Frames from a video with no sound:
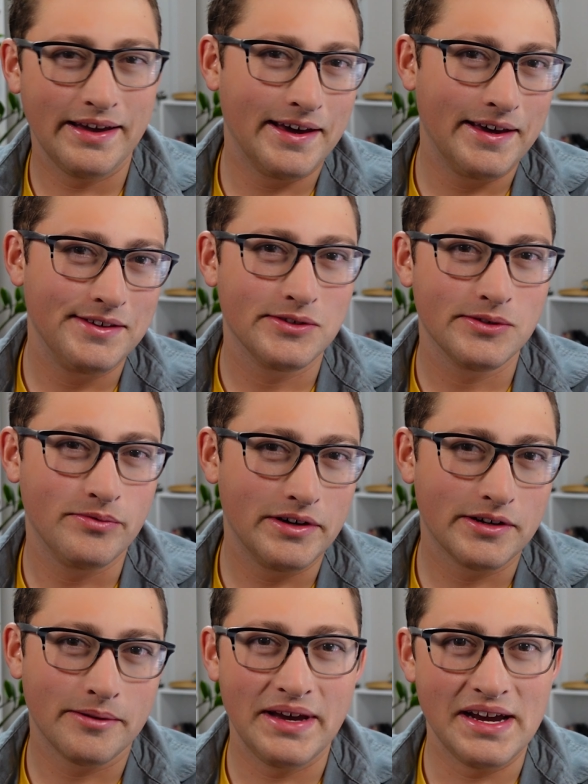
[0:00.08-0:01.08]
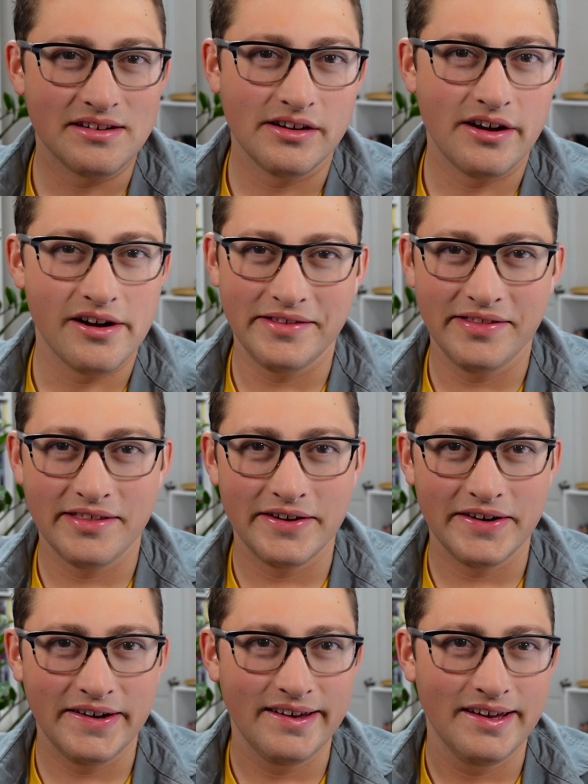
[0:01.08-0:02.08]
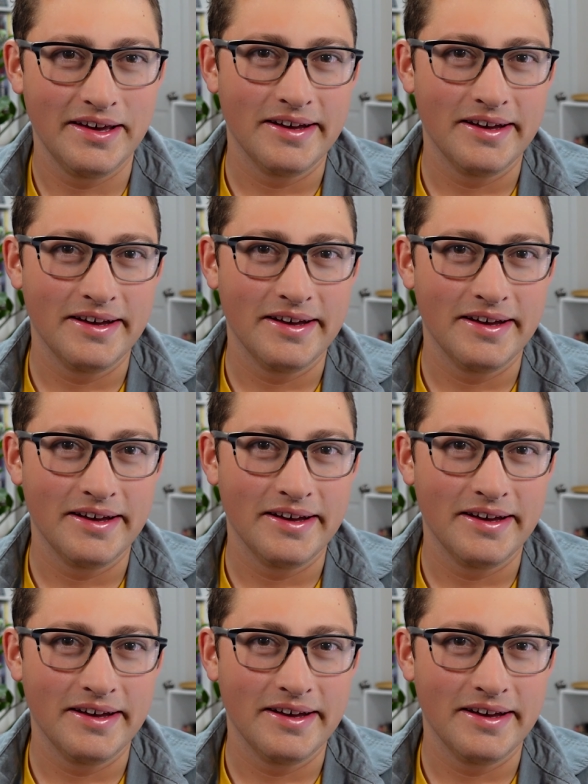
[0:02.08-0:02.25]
guys, welcome back to Garden Theory.